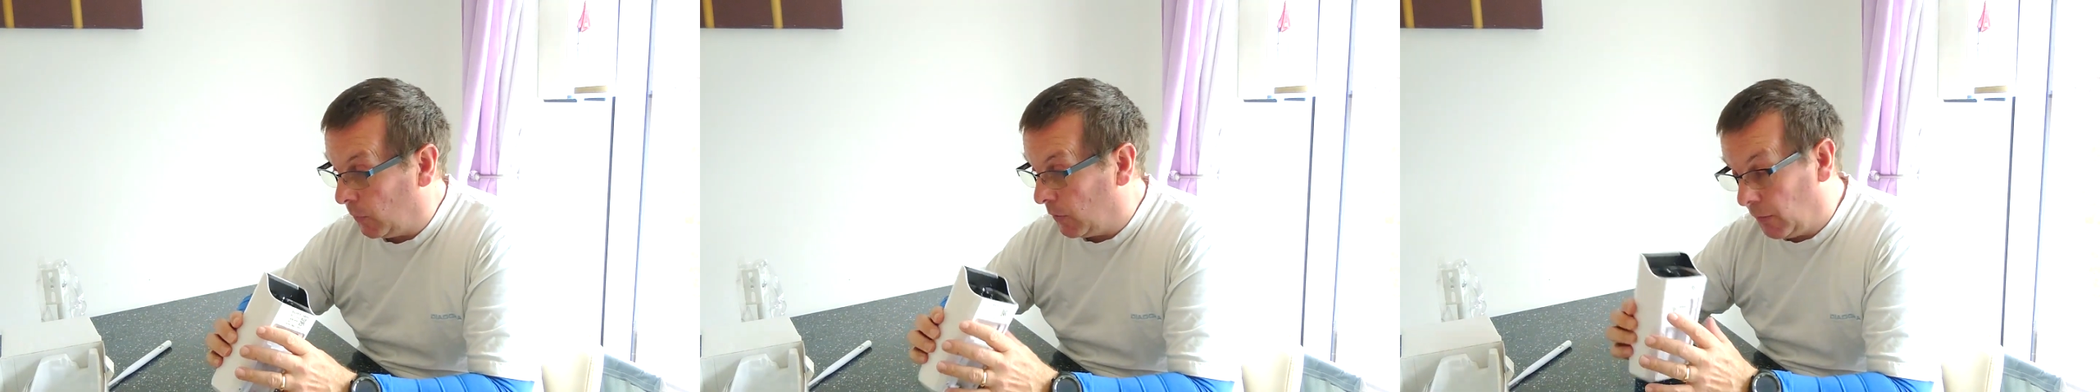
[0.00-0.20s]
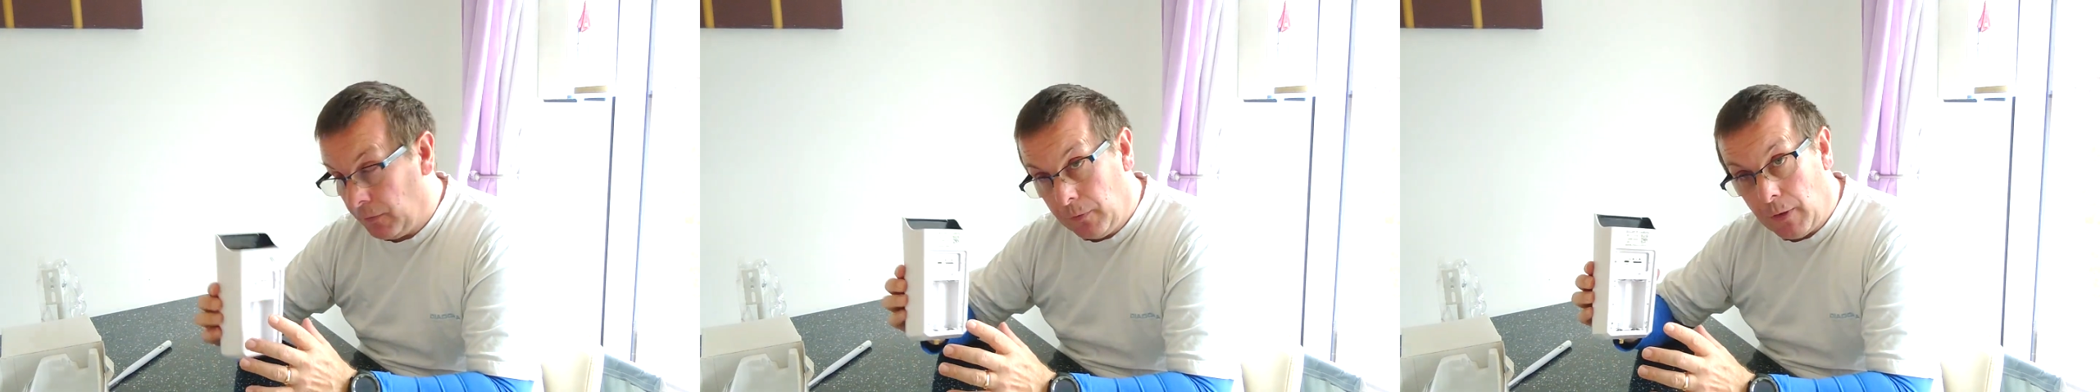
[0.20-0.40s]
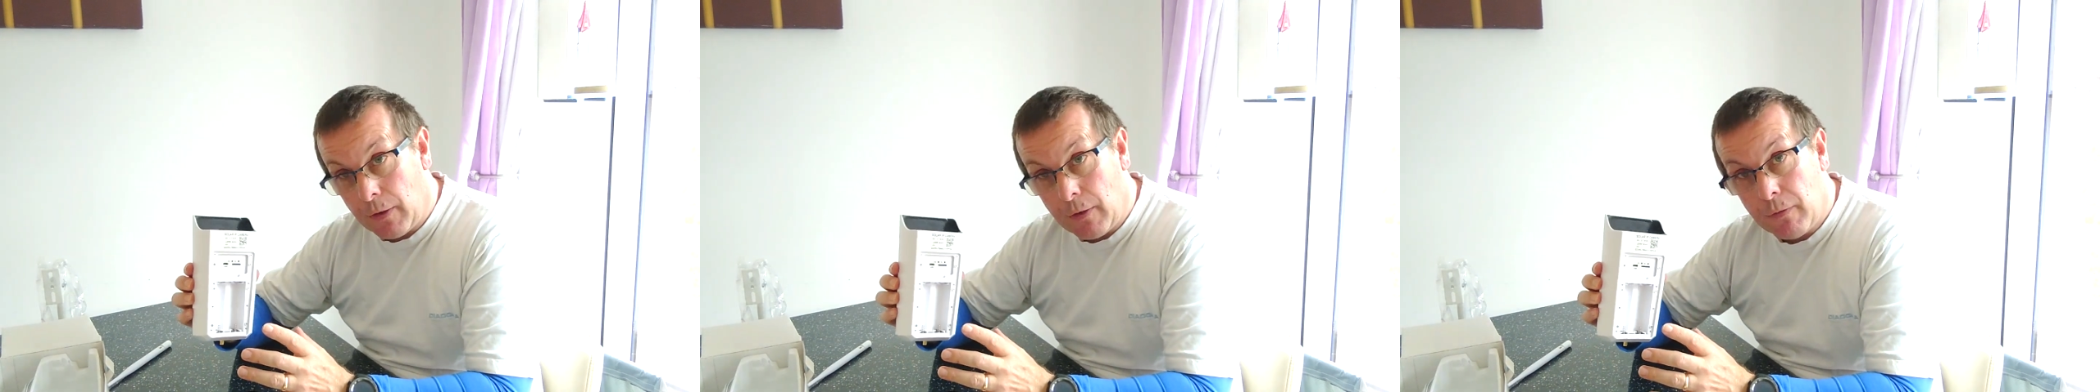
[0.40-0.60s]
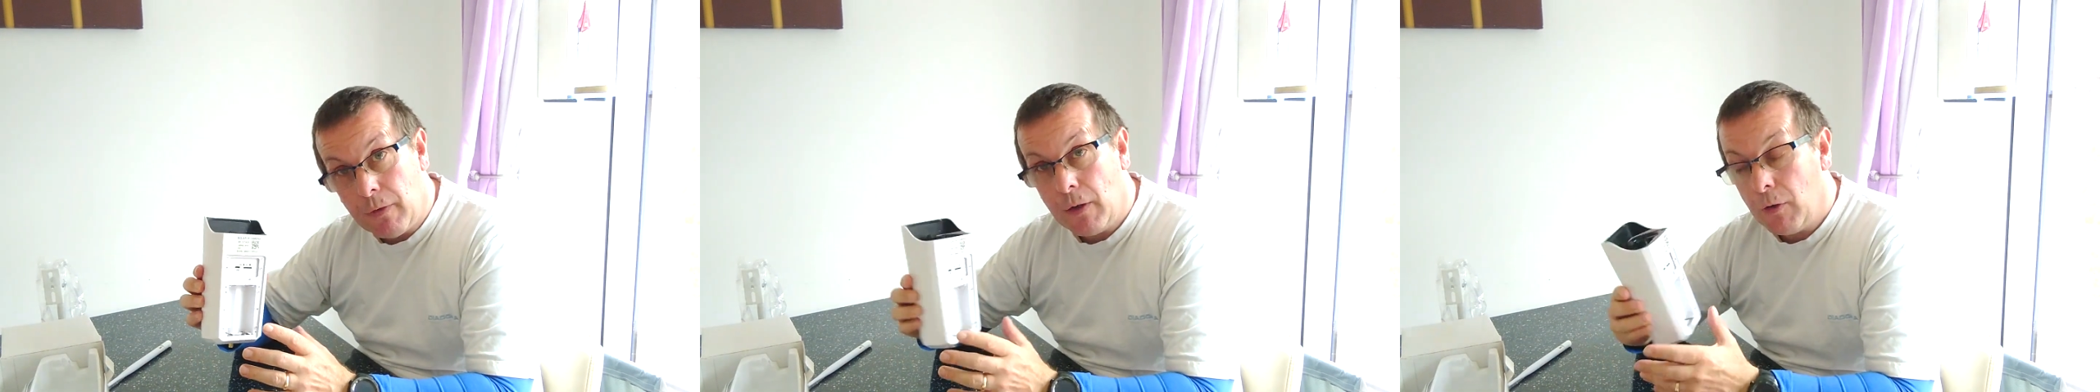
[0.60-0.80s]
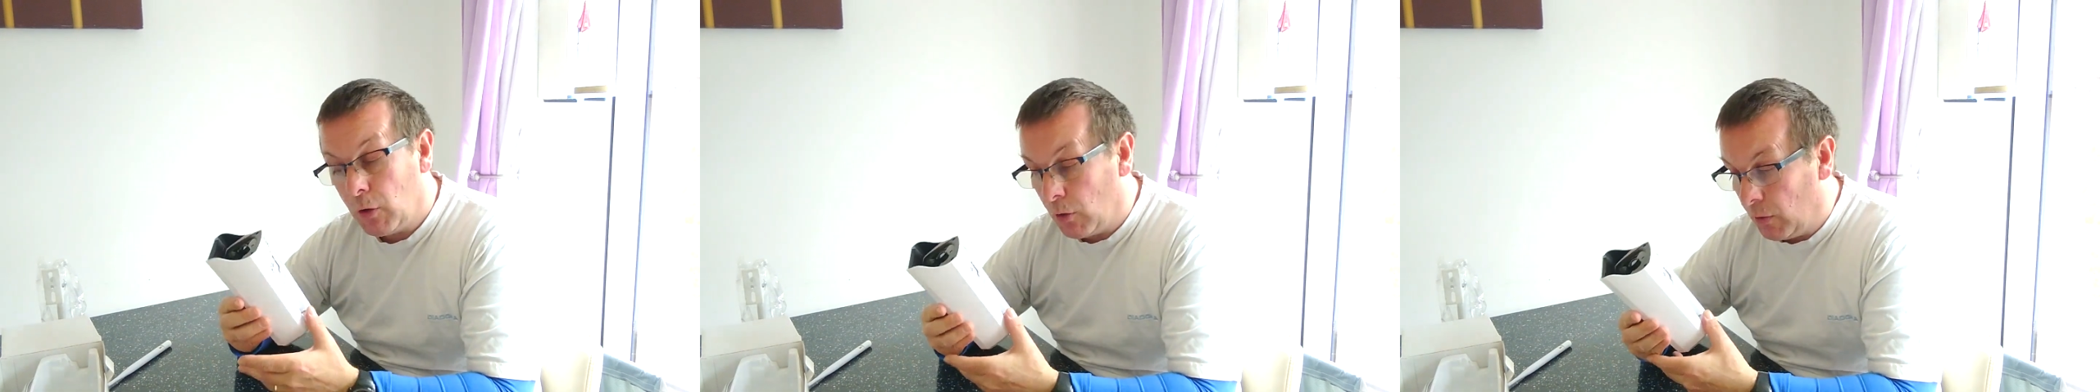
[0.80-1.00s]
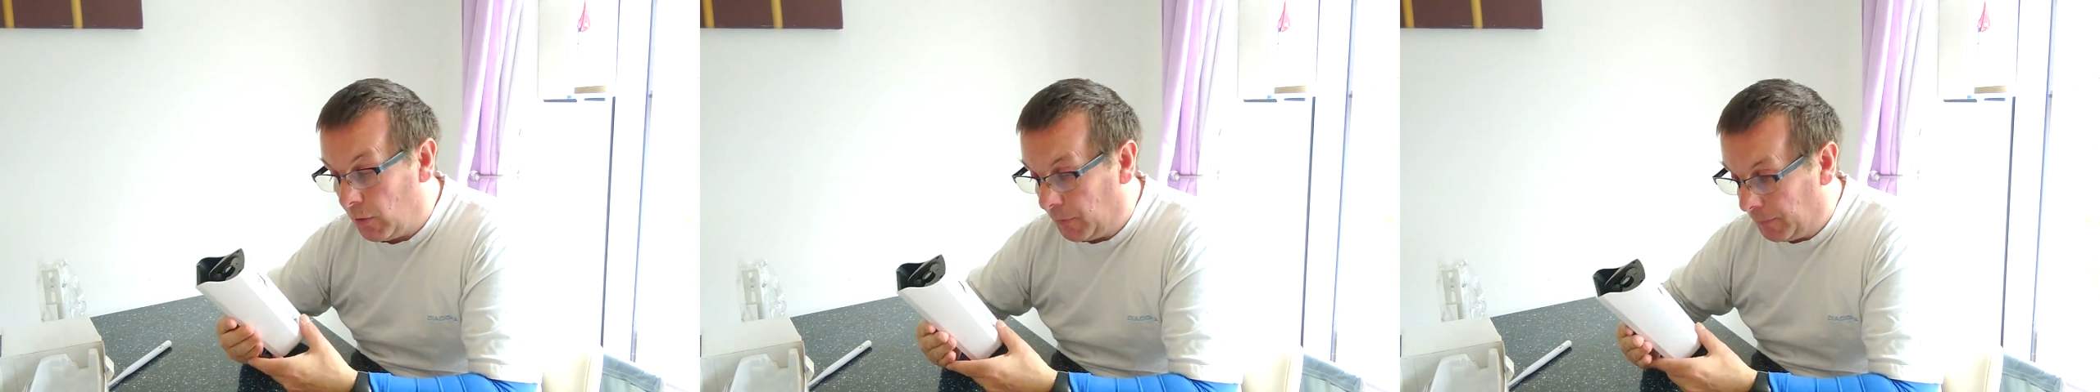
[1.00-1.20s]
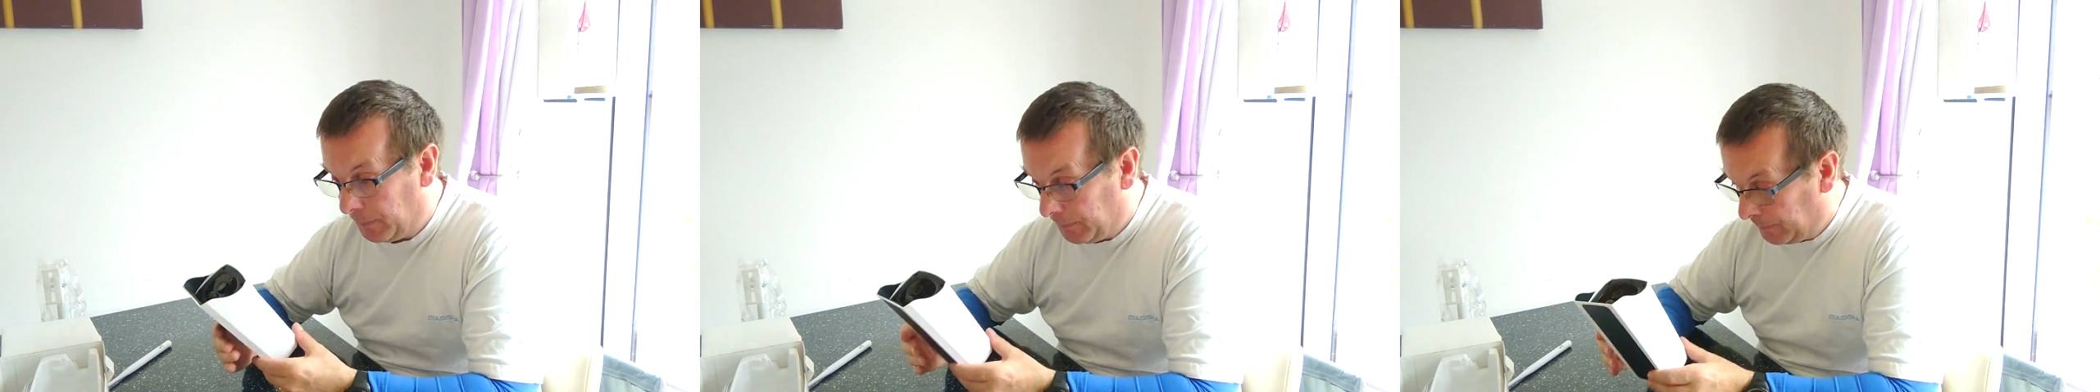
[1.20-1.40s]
which is very, very good.